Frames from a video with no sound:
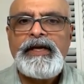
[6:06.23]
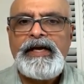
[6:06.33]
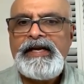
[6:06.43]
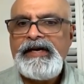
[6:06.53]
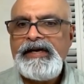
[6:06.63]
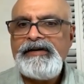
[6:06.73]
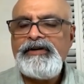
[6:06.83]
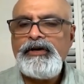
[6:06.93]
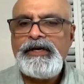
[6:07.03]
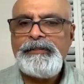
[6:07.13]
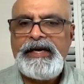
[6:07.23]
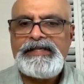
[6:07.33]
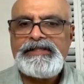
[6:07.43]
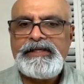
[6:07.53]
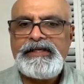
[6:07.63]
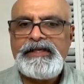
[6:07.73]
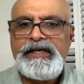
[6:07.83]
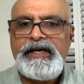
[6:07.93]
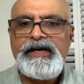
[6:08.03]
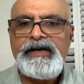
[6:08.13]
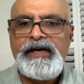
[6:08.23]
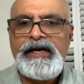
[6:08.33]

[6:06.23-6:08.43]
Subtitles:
and I've already pasted it here.